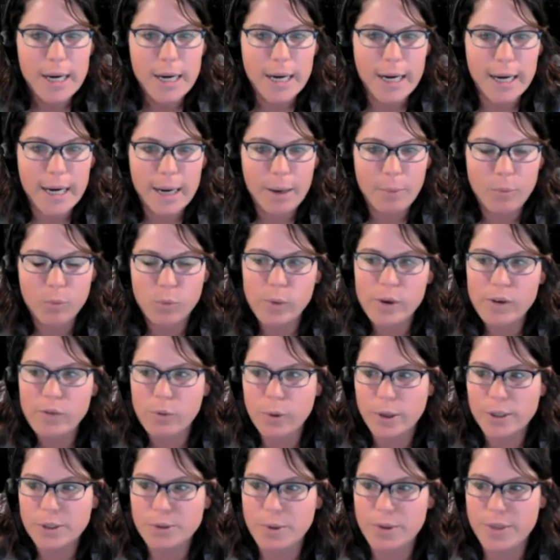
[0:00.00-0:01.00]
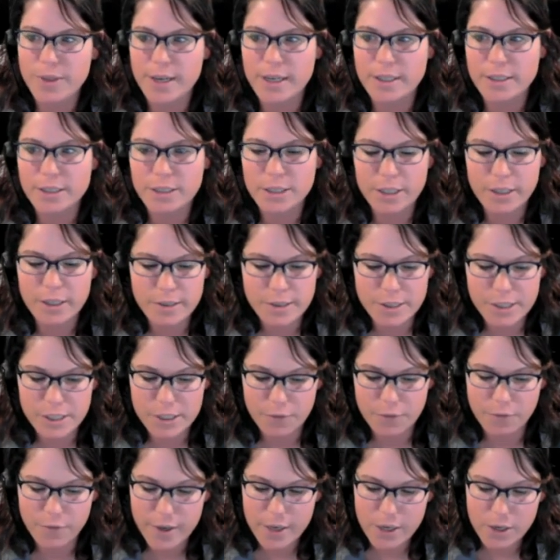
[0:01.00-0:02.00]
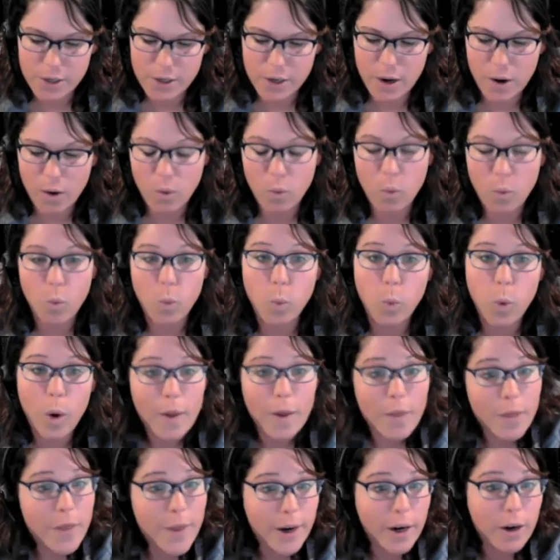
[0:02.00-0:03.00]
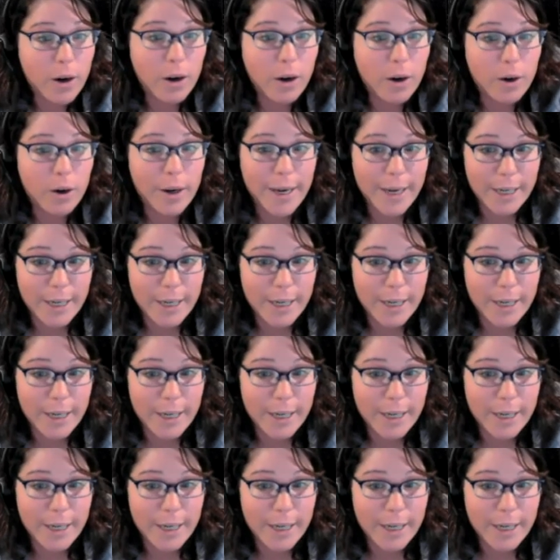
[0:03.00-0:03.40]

um, we've worked with interns to figure out what their